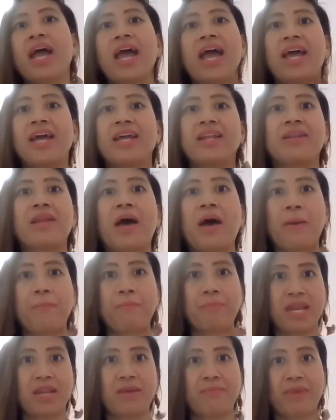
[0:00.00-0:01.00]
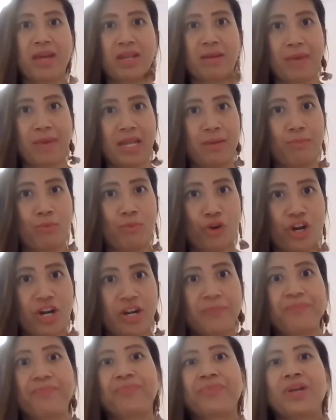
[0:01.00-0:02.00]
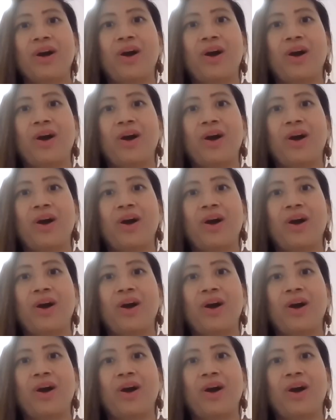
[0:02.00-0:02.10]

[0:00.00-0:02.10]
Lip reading: and many more.